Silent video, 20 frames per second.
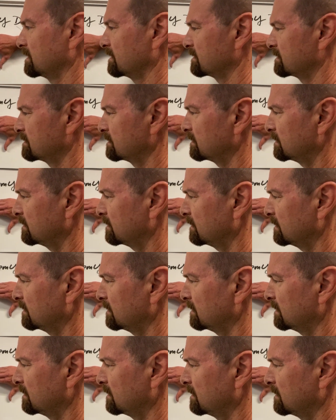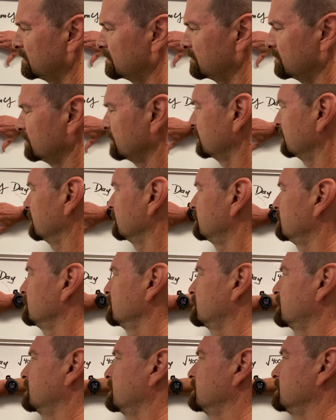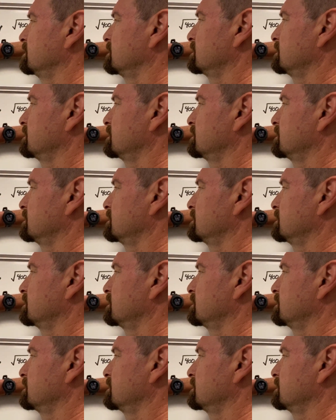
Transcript: I said, oh yeah, okay, I didn't